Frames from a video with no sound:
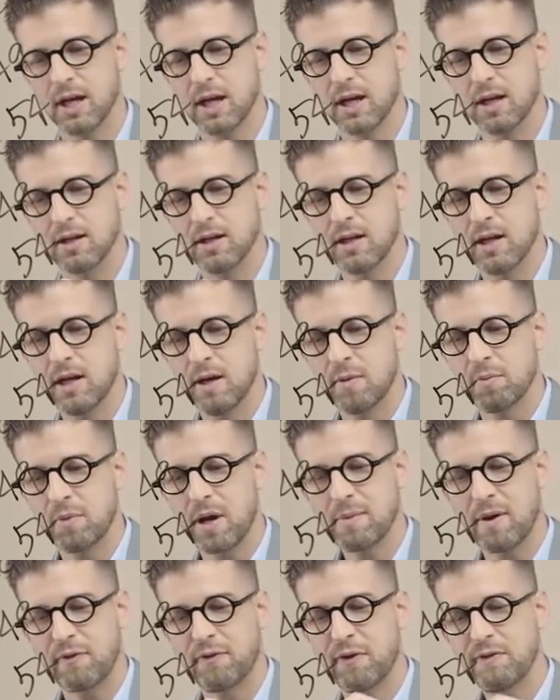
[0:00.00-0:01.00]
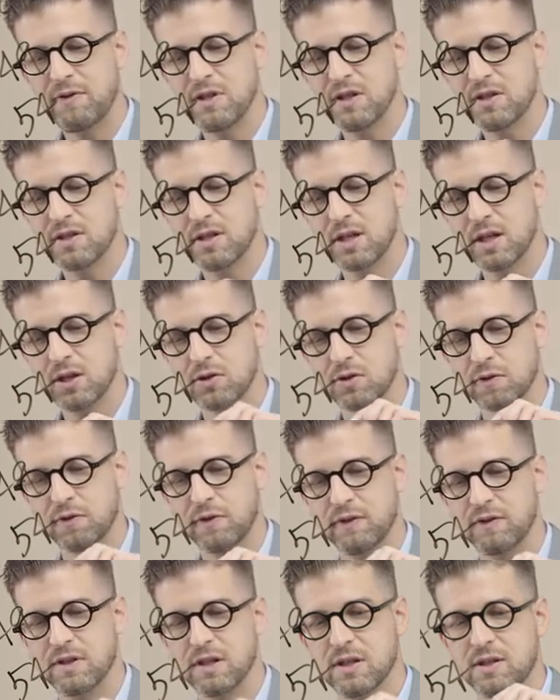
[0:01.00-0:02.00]
in probably about 56 or
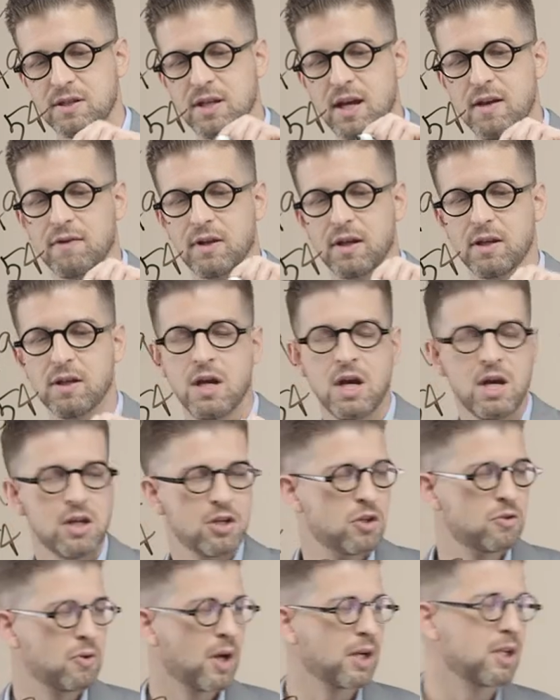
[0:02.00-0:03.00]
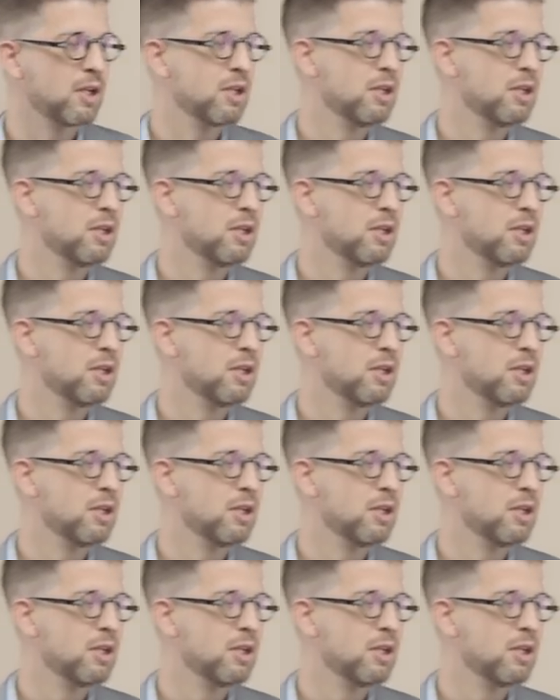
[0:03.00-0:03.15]
57, to try to